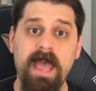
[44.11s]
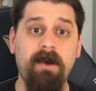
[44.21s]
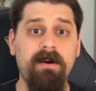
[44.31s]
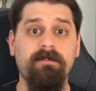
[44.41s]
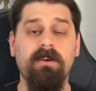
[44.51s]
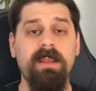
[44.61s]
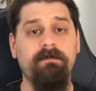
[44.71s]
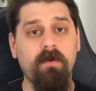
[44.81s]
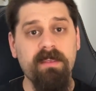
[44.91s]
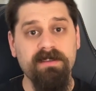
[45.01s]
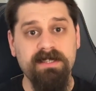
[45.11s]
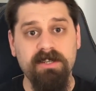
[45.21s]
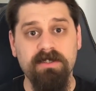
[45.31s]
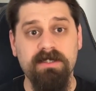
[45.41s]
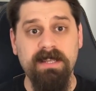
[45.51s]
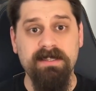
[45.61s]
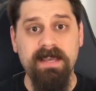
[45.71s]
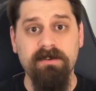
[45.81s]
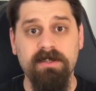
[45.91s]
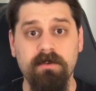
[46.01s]
However, if one of the sections stands
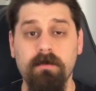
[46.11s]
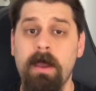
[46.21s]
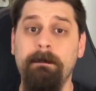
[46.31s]
out to you,